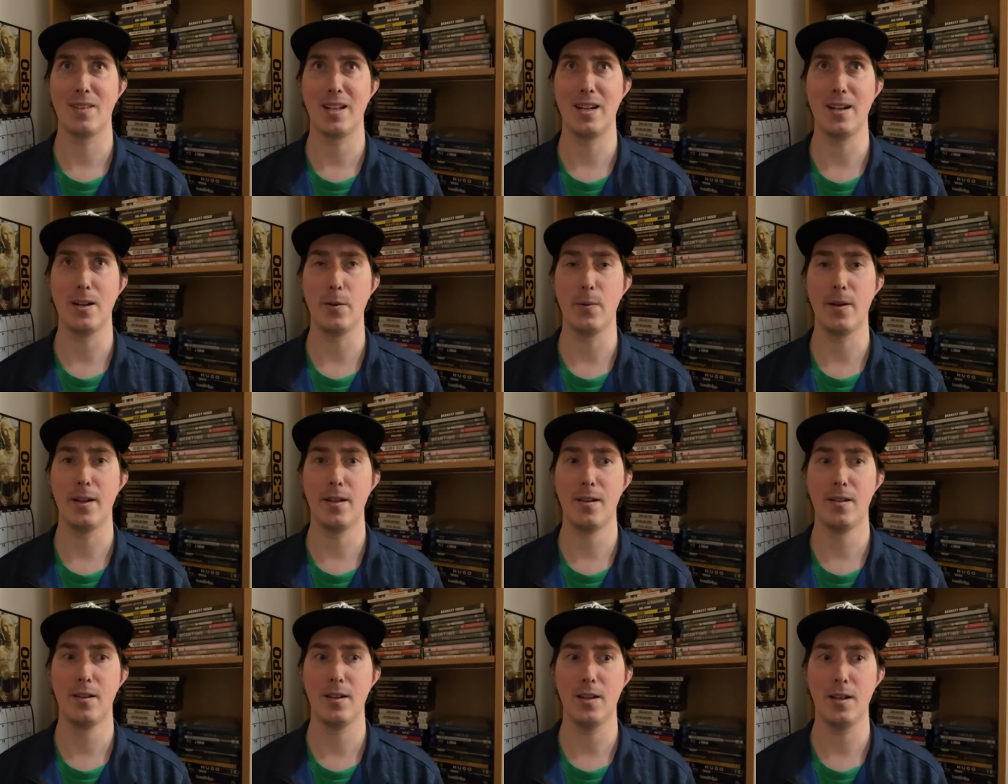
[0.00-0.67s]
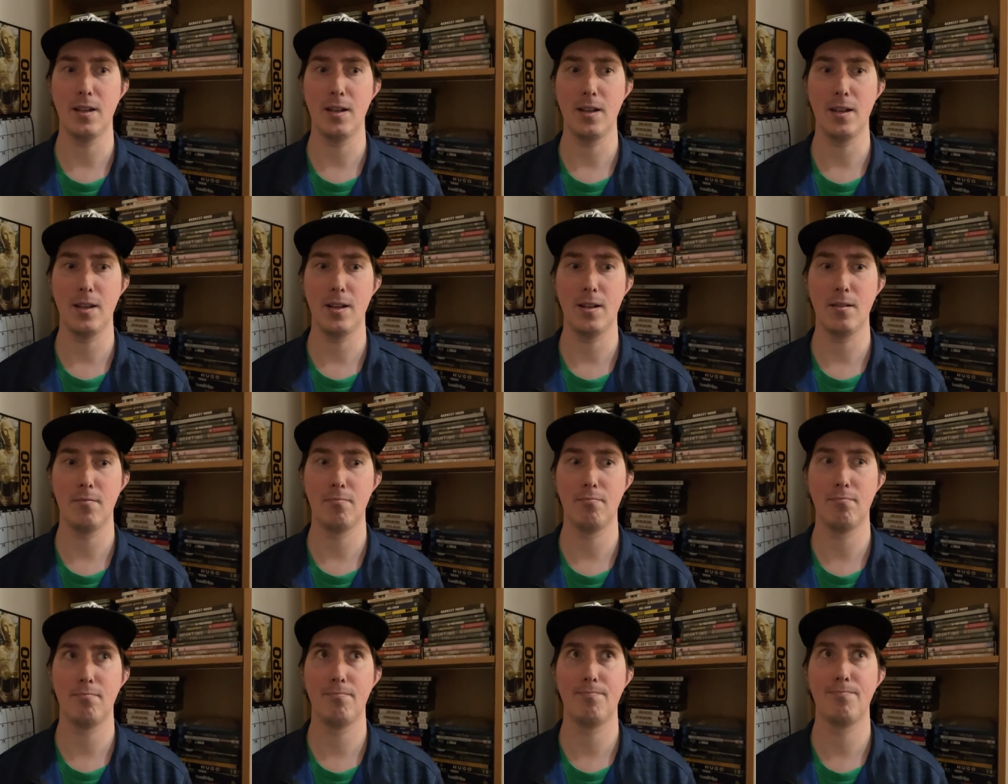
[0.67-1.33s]
Anyway, uh,
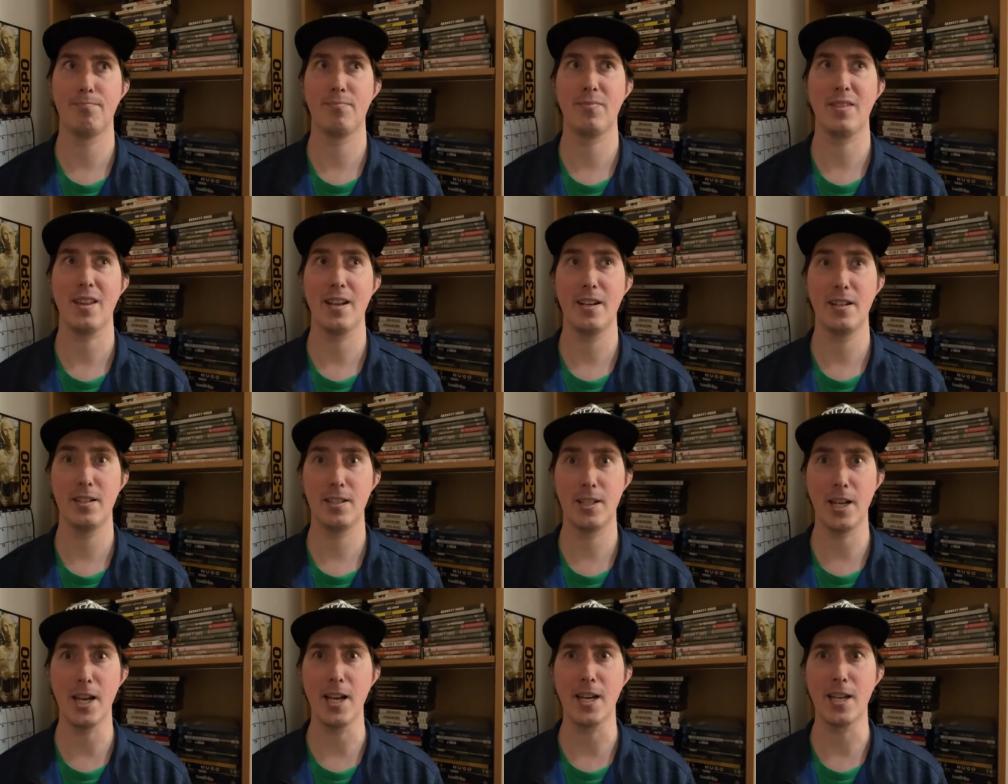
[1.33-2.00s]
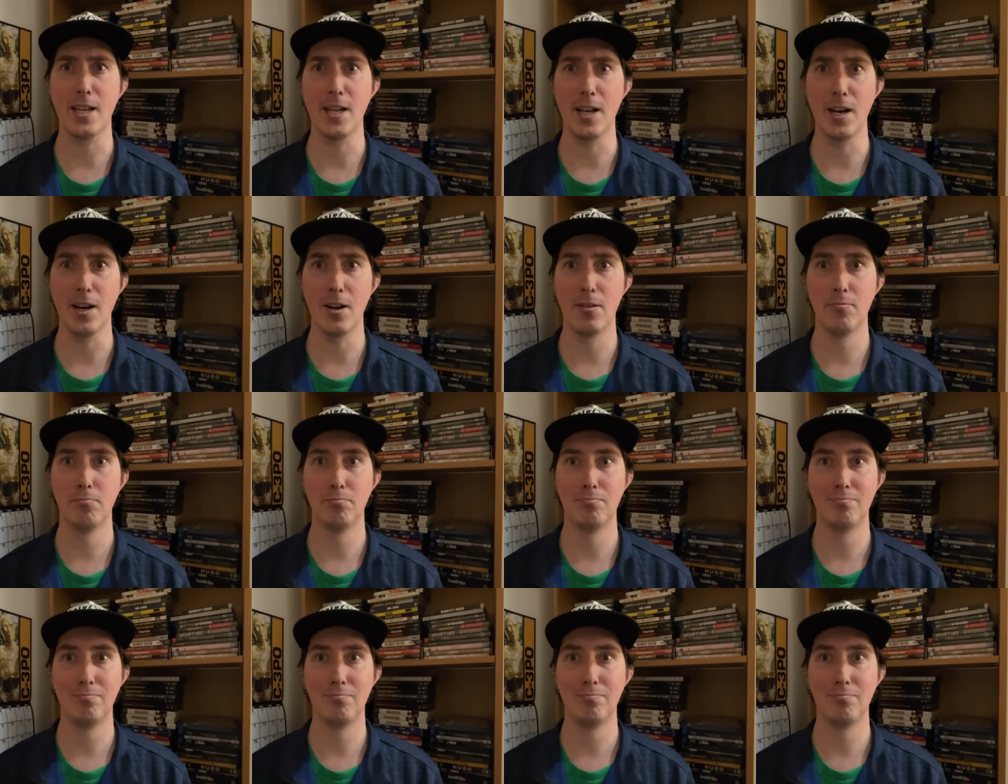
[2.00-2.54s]
take care.